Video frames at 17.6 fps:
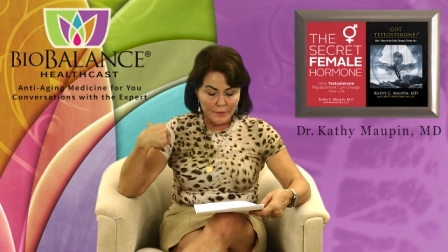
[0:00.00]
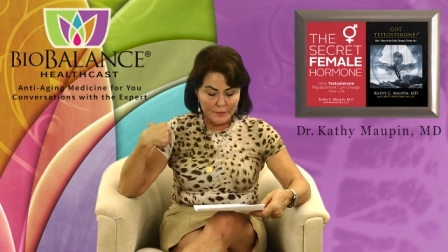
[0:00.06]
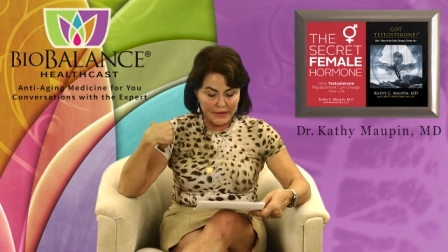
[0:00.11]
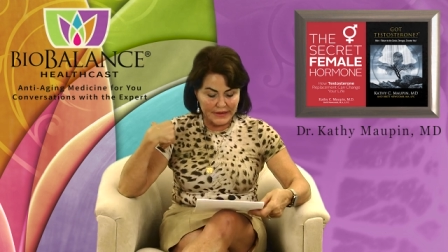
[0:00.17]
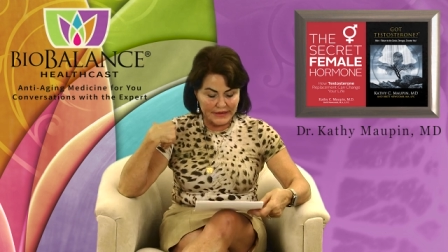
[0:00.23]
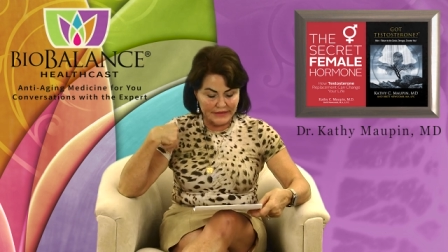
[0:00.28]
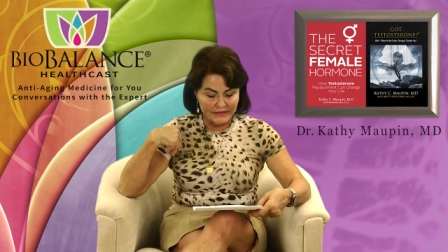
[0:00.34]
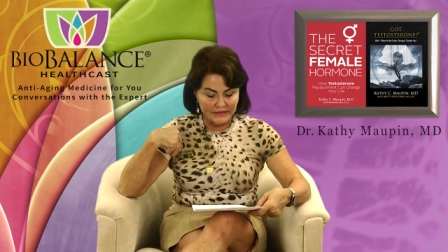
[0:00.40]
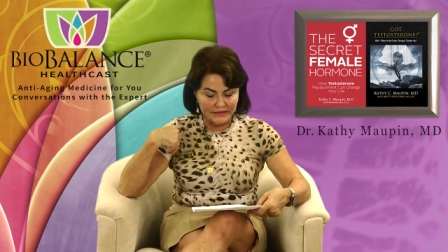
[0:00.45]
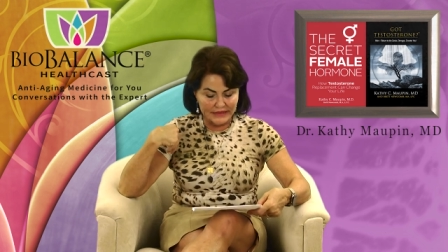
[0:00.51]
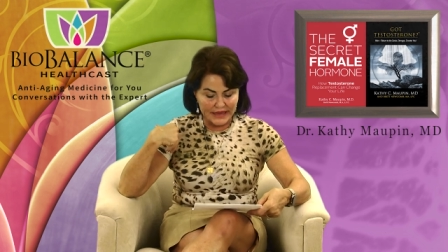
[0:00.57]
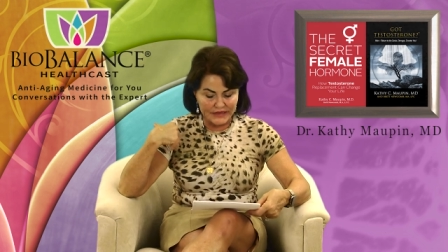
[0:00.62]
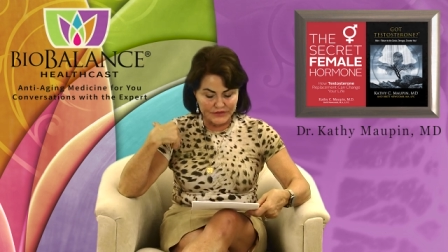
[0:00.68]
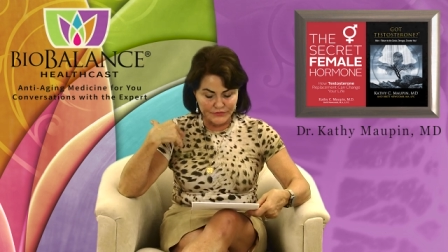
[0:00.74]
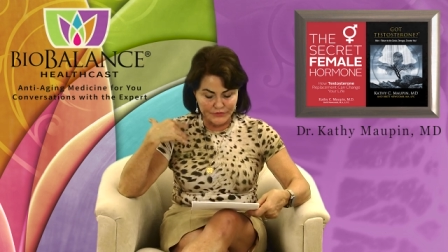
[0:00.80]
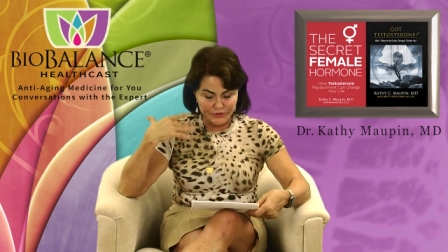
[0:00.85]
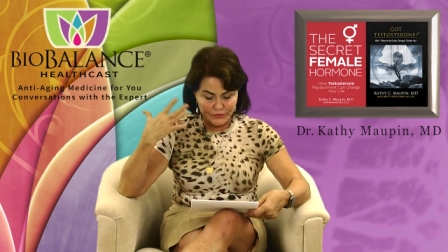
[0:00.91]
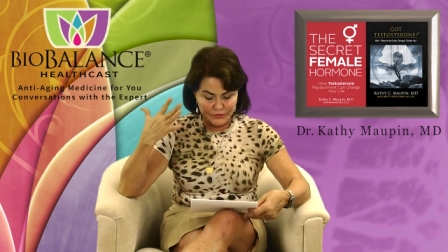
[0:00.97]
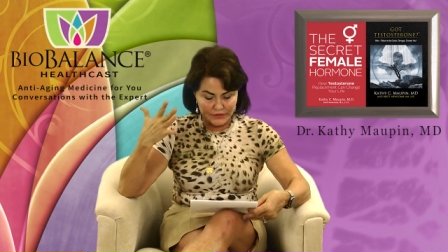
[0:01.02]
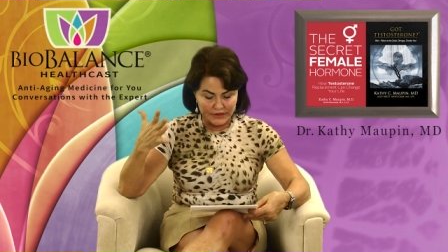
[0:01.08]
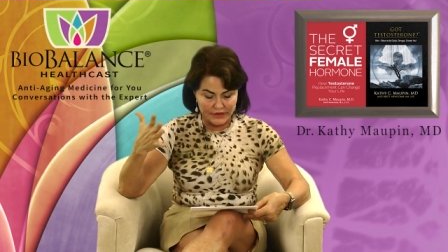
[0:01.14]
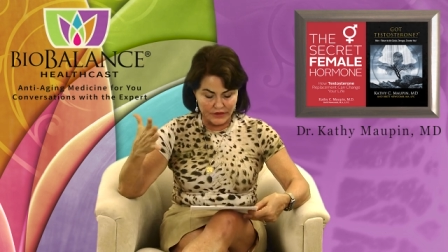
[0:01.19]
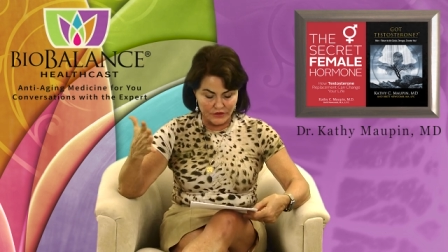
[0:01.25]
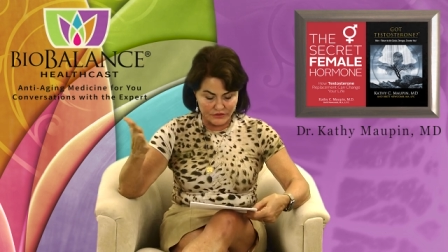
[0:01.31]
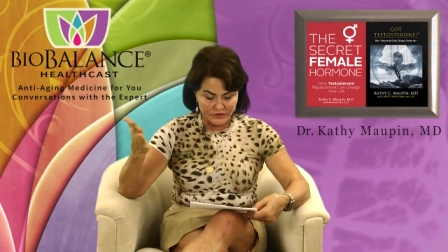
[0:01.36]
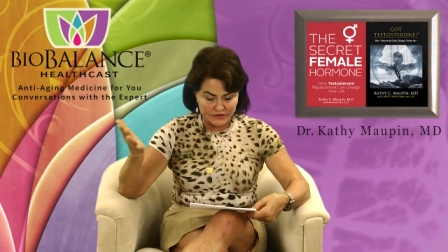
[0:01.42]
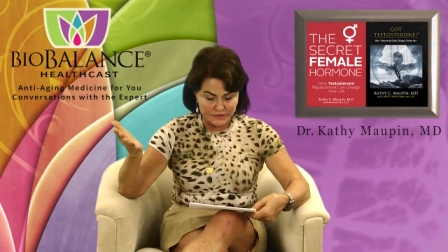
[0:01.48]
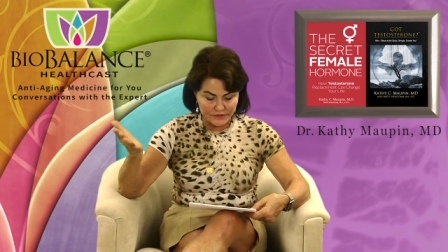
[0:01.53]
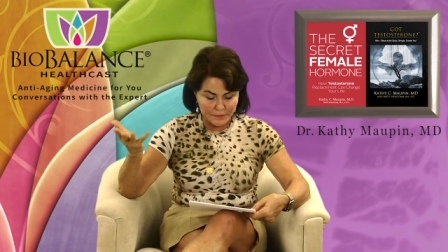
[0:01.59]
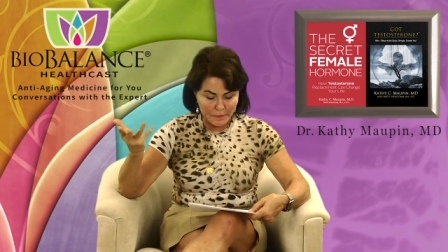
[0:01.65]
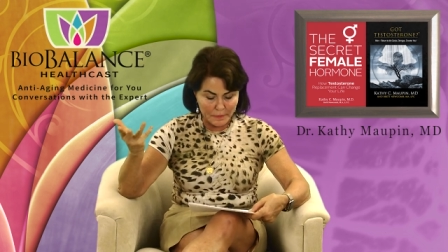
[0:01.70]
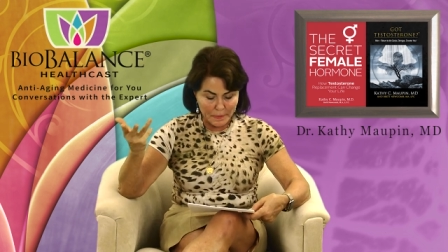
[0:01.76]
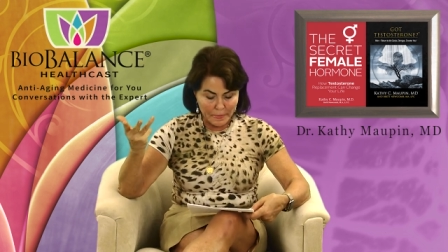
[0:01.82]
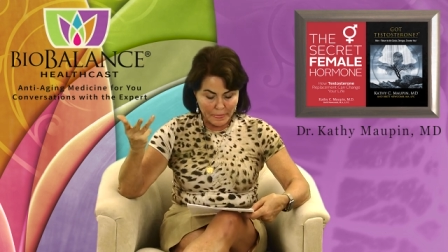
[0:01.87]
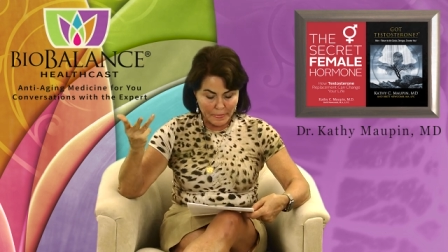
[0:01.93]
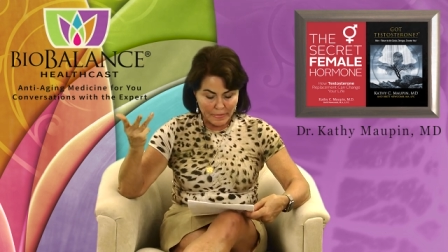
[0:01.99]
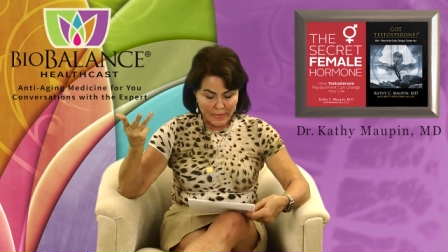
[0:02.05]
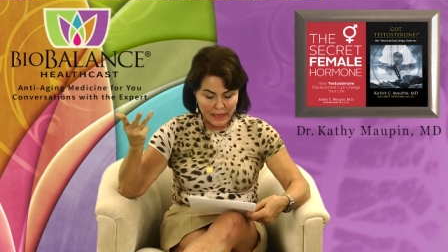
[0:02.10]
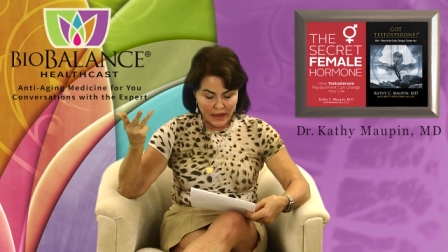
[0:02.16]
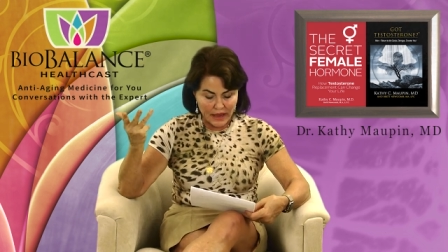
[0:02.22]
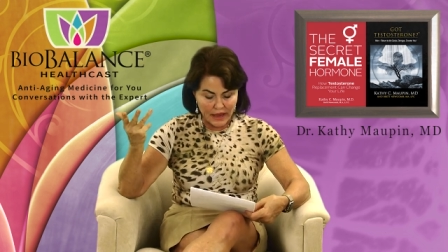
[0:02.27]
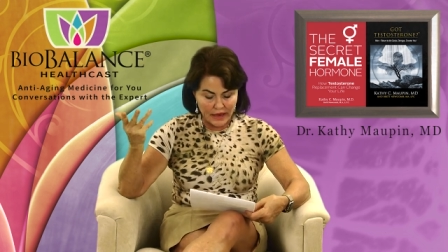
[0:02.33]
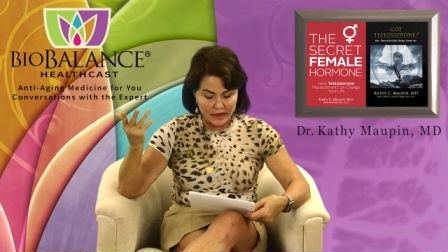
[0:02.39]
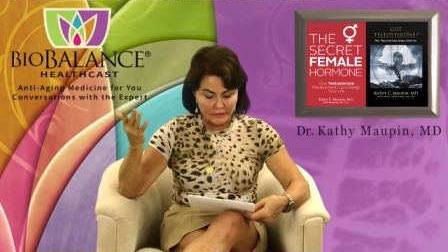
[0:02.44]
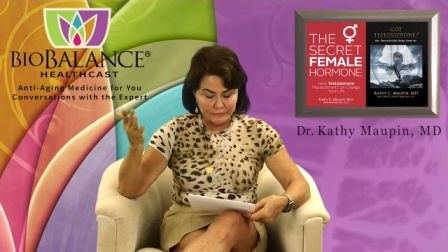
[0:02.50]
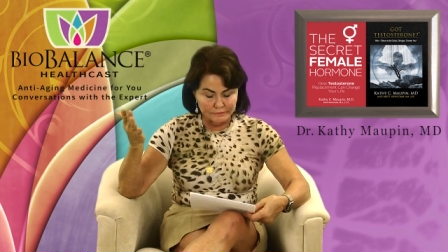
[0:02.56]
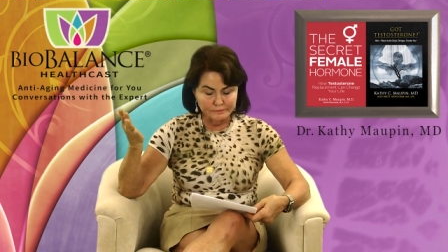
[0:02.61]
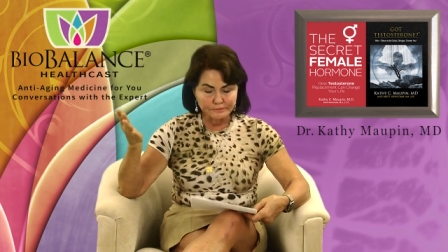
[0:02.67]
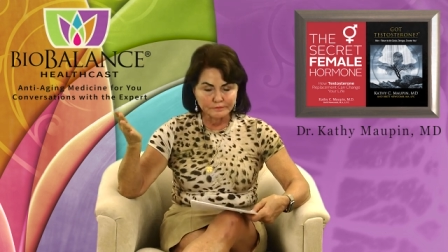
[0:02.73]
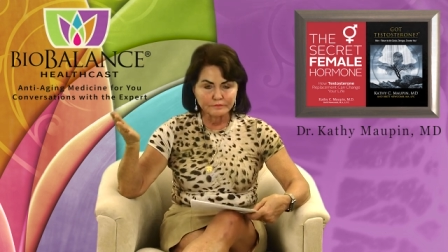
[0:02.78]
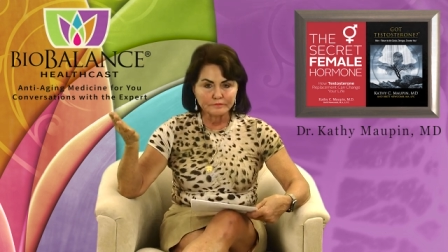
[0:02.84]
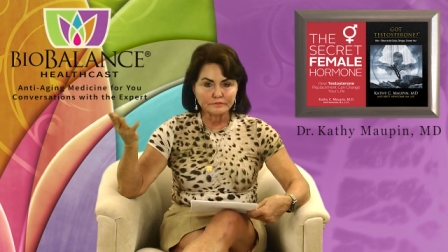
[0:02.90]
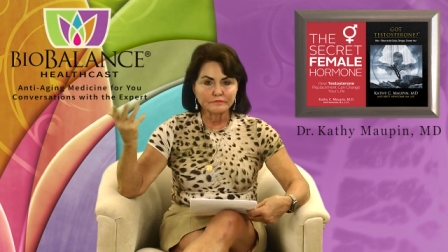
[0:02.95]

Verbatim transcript: But in the last few years, um,